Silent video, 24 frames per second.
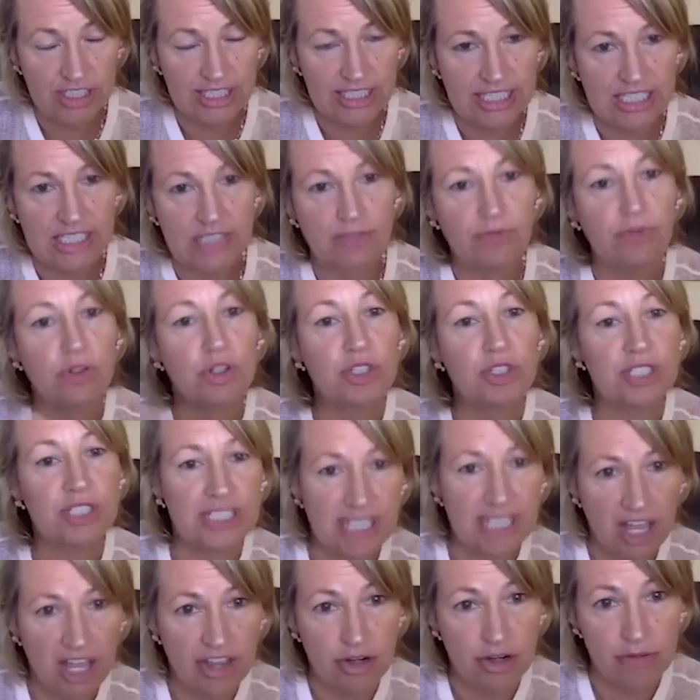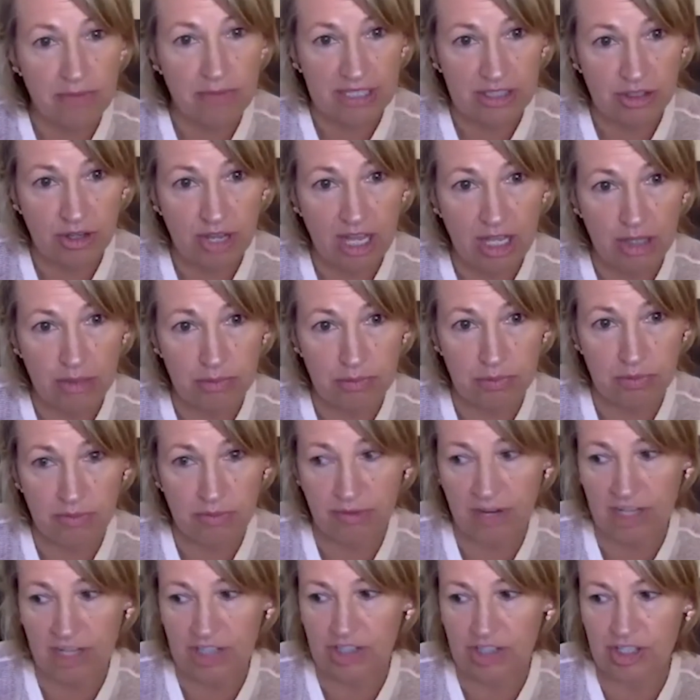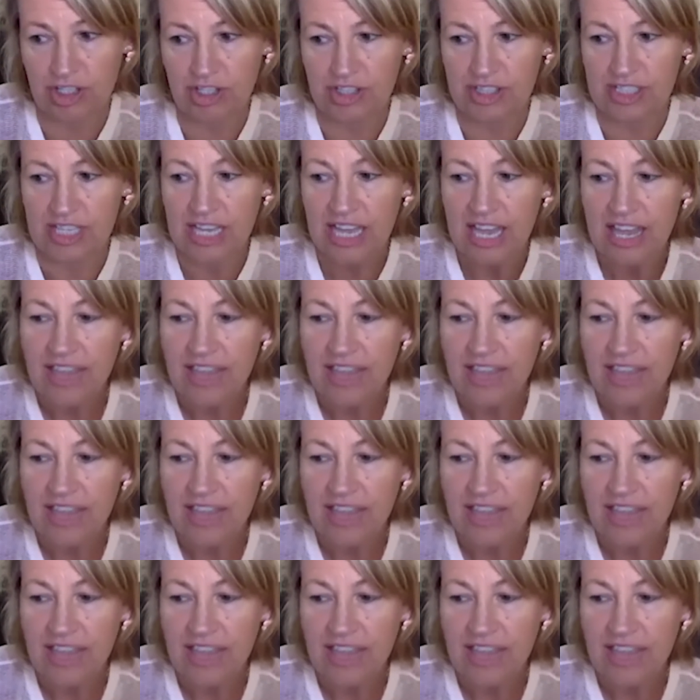is versus other mental health professionals.